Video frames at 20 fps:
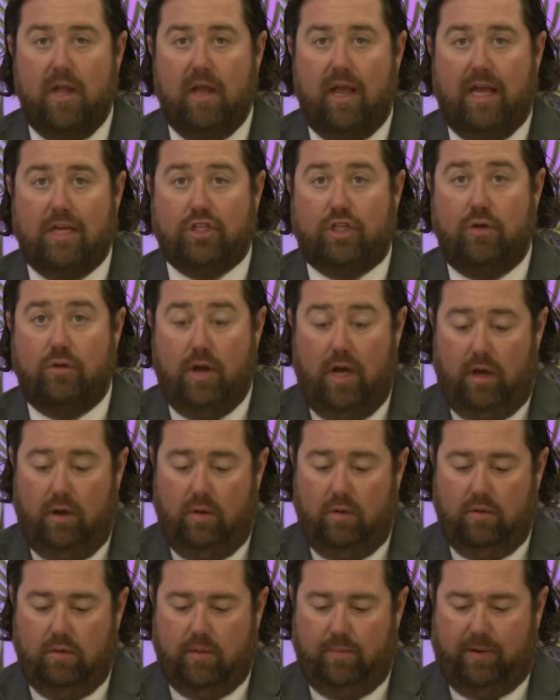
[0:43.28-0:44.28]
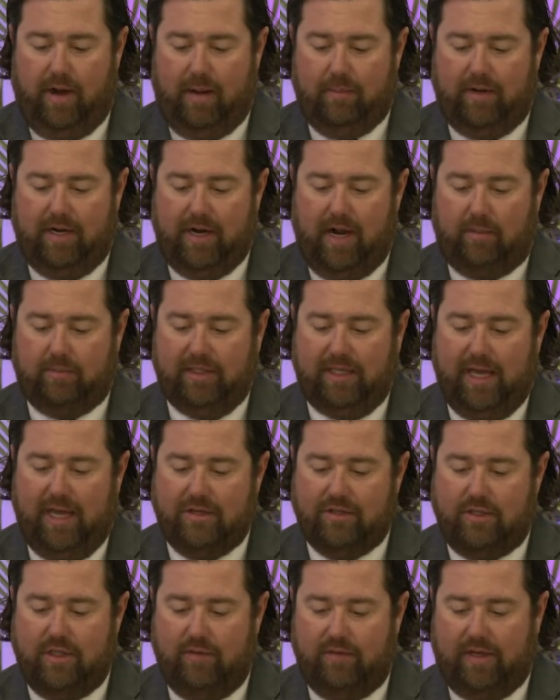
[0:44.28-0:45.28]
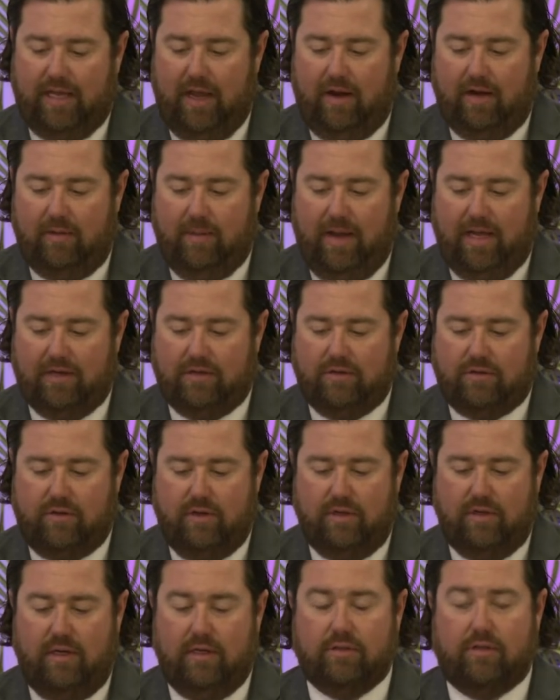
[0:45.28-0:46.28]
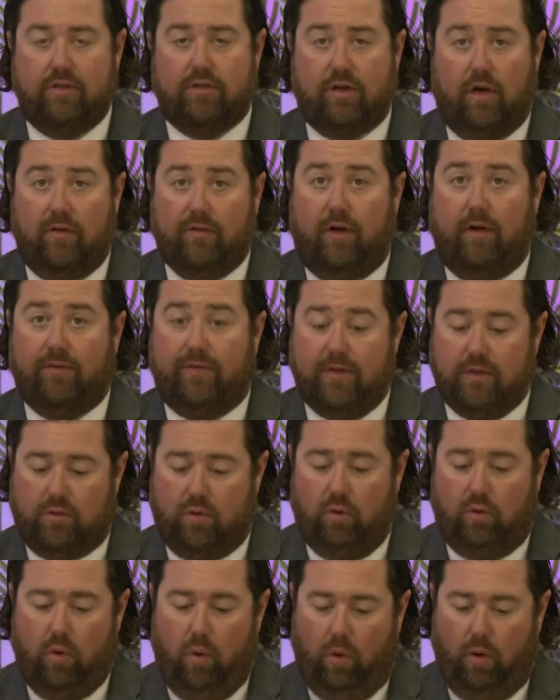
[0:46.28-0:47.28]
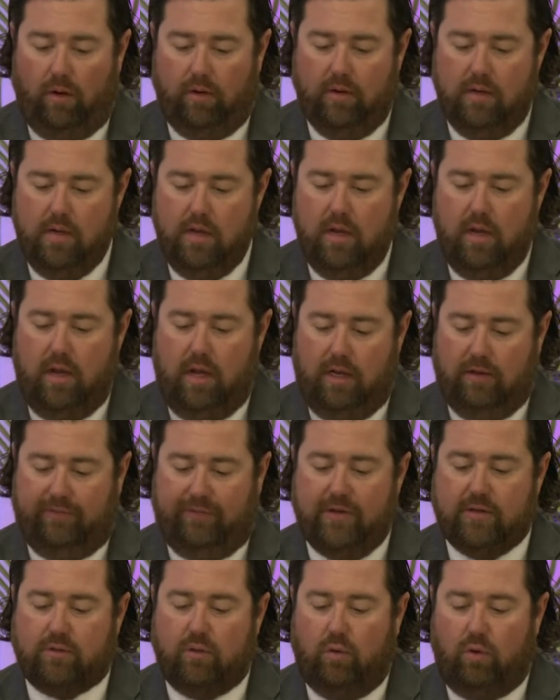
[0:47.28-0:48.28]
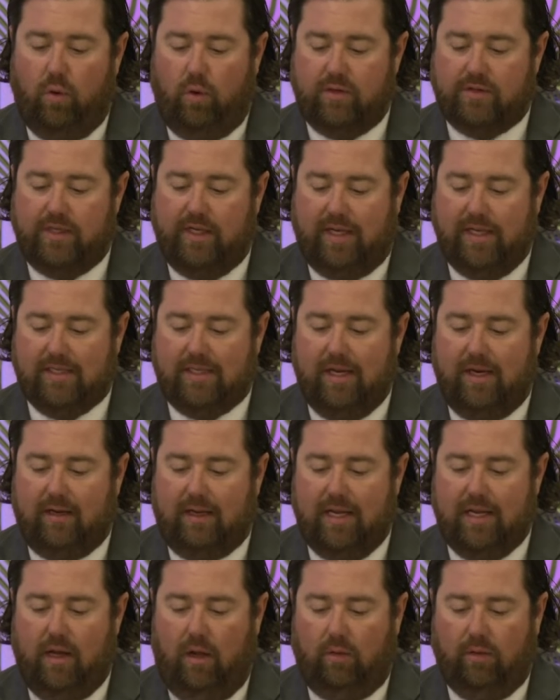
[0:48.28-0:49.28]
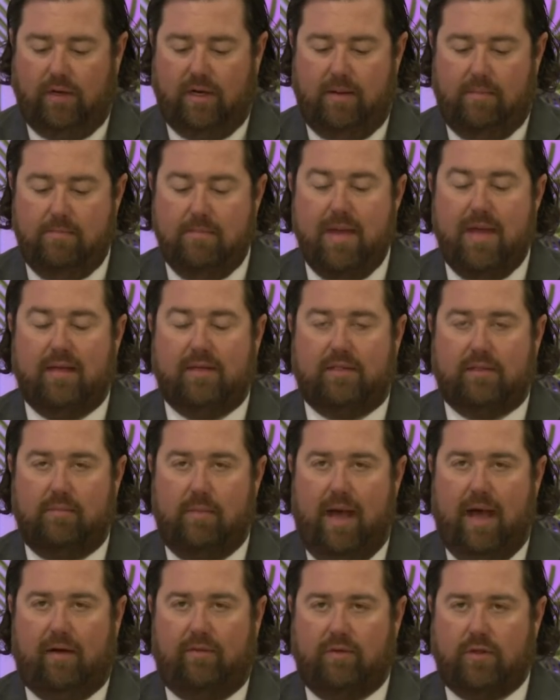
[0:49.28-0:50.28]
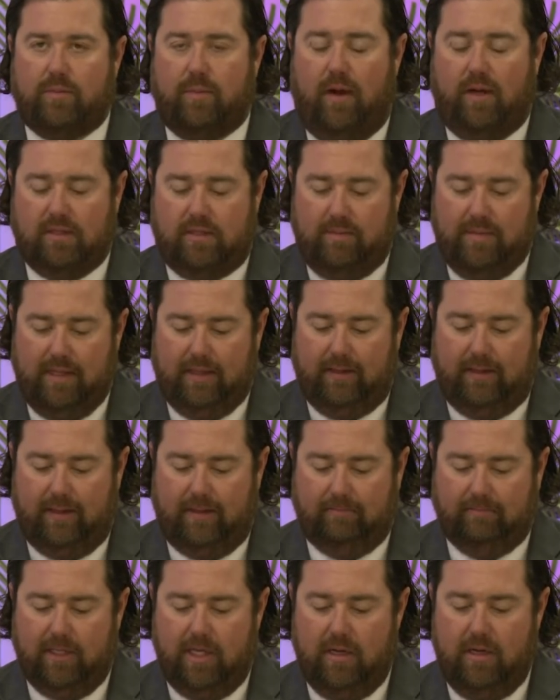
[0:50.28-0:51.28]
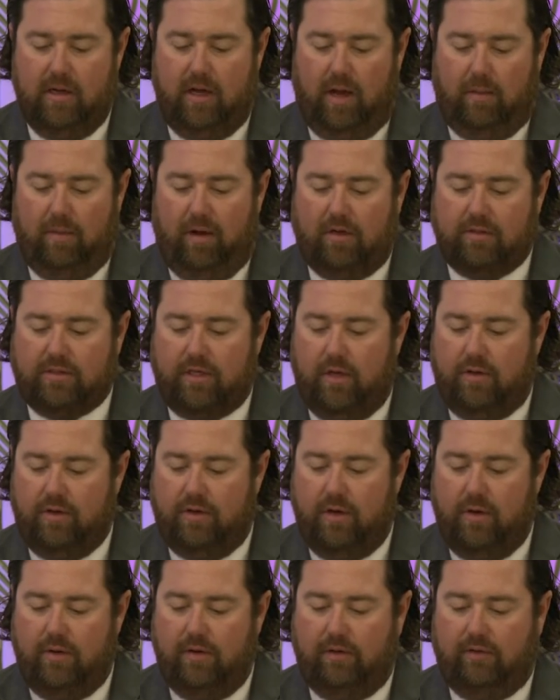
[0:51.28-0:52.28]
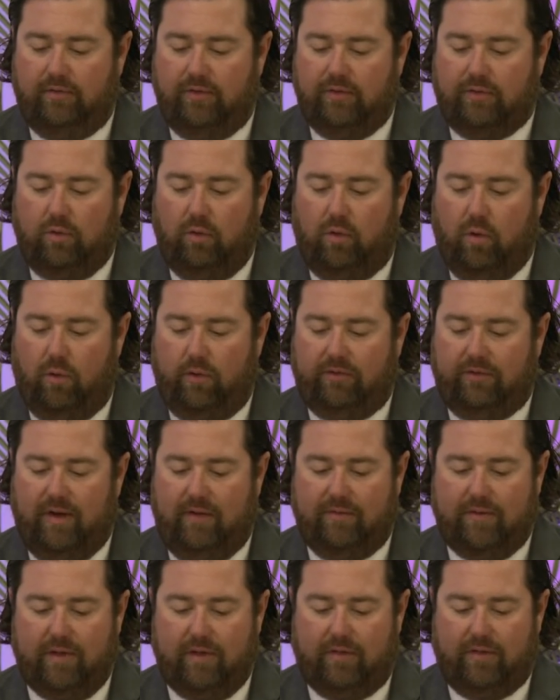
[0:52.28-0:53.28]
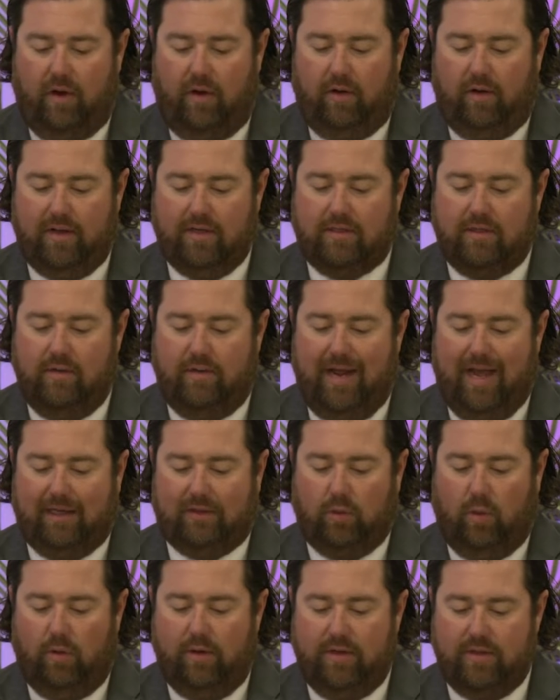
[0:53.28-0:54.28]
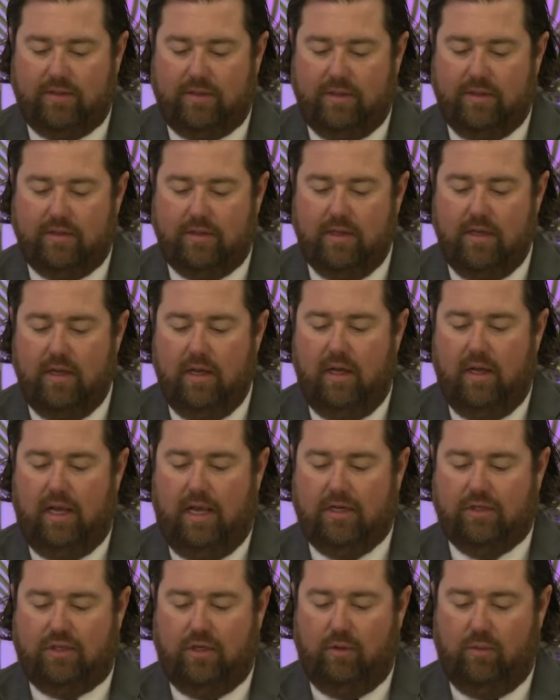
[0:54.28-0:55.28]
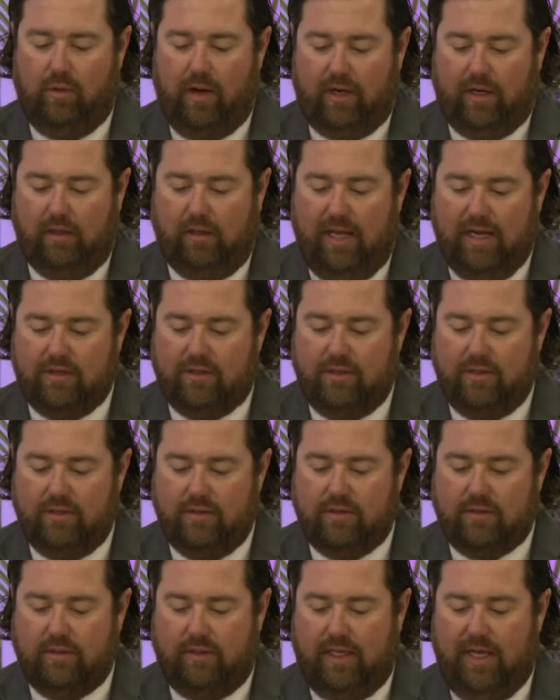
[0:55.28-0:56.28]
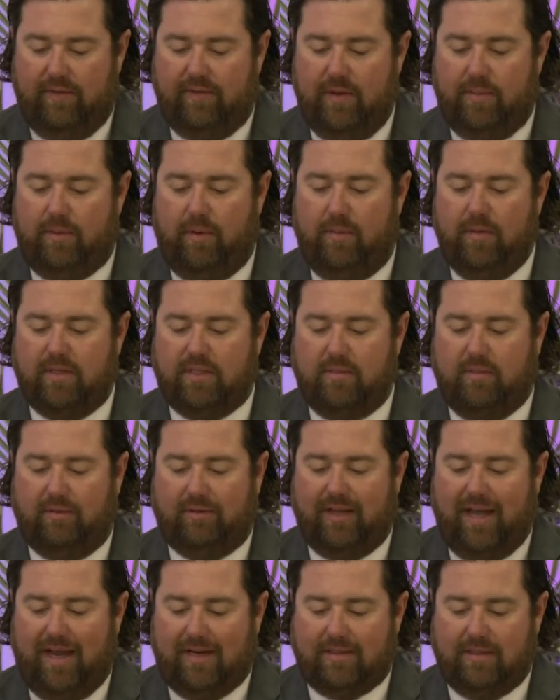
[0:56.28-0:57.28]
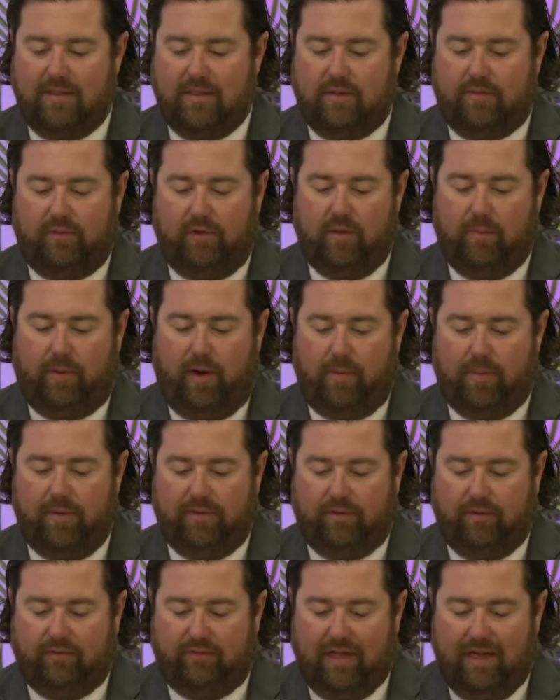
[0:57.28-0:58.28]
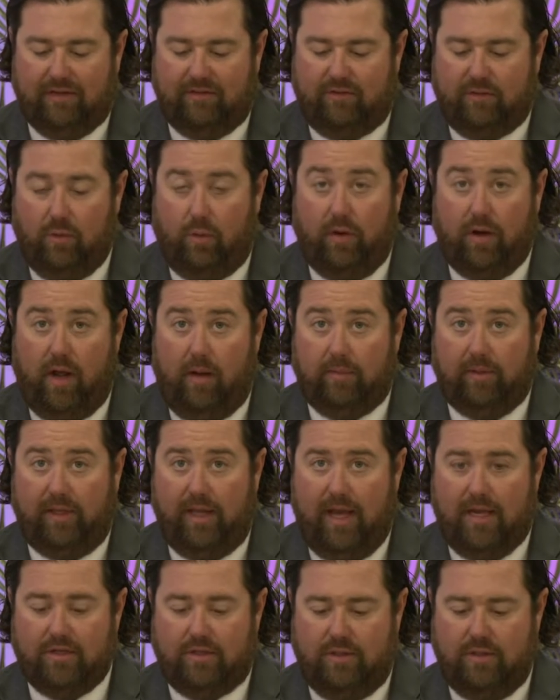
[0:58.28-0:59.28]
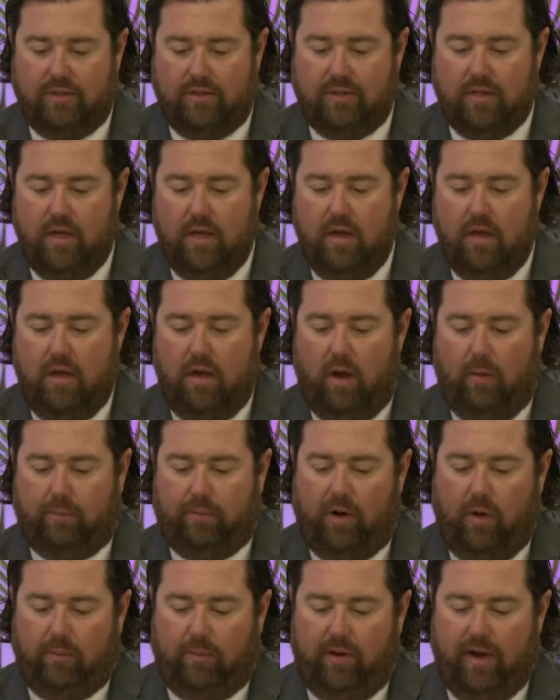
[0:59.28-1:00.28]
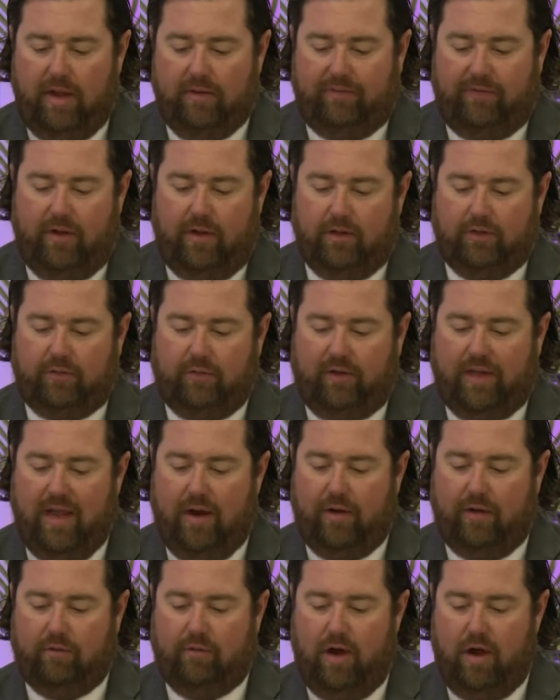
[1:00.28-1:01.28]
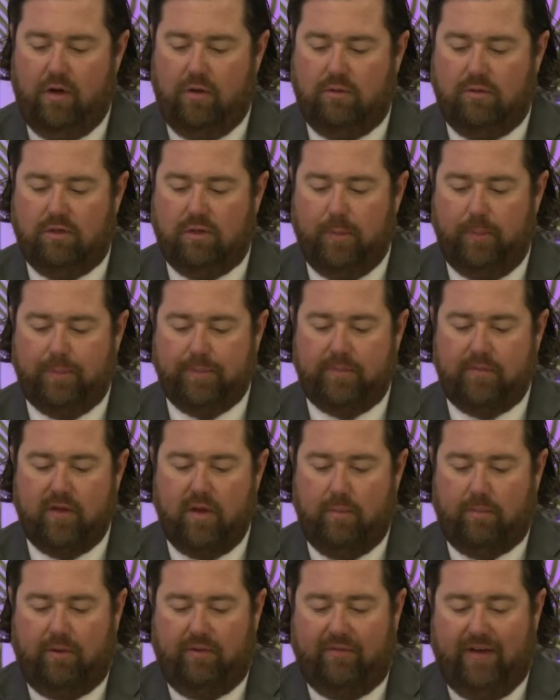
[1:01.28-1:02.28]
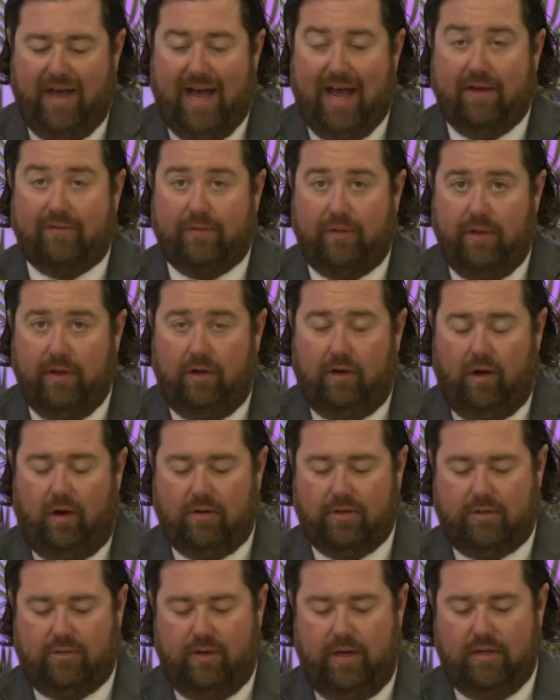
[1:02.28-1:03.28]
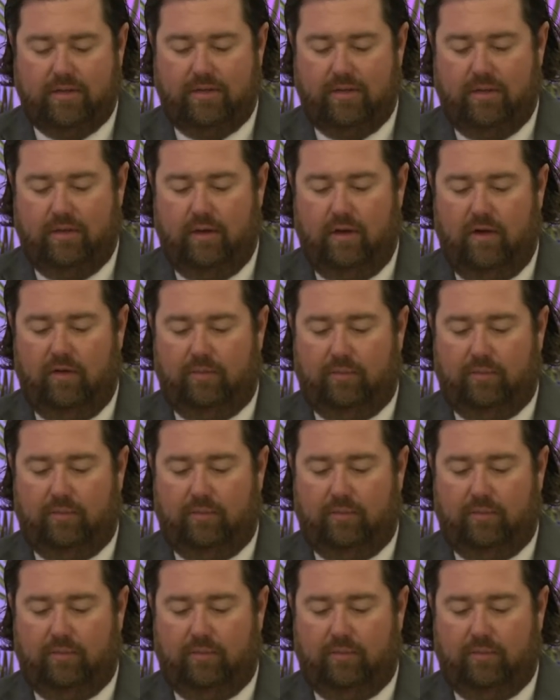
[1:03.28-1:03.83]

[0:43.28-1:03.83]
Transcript: As you know, the primary obligation of a county magistrate is to serve on fiscal court, and fiscal courts in Kentucky hold an immense amount of responsibility. Amongst other duties, fiscal courts have the authority to enact ordinances, issue regulations, levy permissible taxes for the purpose of statutory obligations, appropriate funds for county roads, provide for the incarceration of